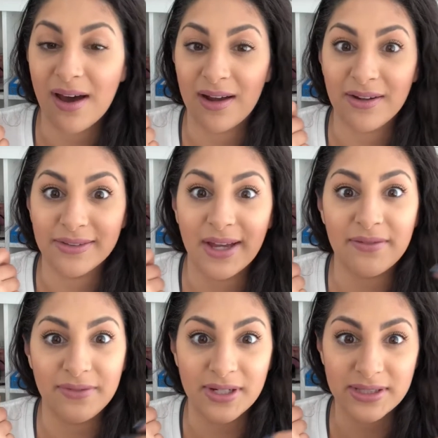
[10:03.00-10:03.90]
not on that
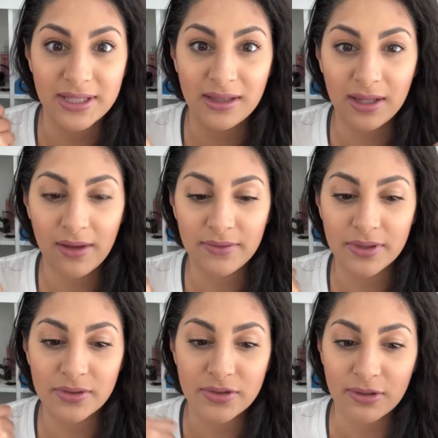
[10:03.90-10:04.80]
falsie
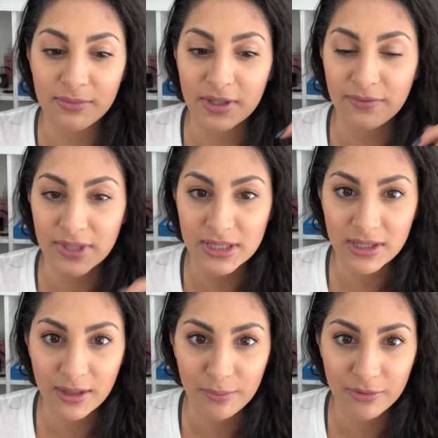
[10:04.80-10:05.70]
level. So I'm gonna fix it
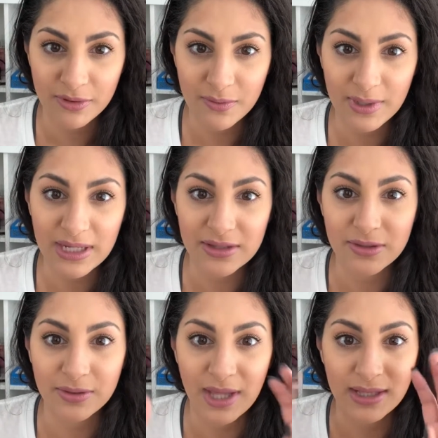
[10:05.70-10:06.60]
up real quick
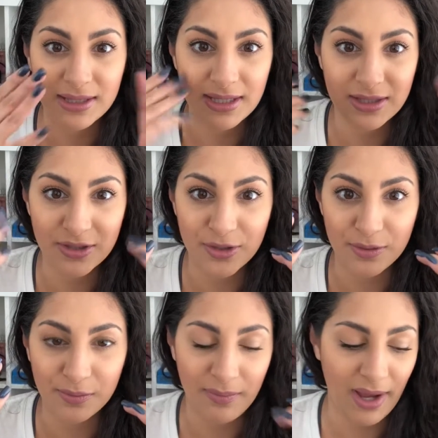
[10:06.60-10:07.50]
so that these
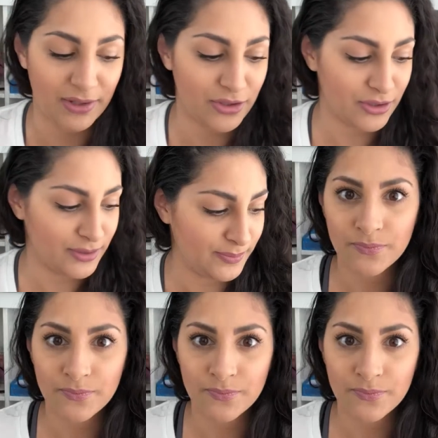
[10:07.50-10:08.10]
2 match.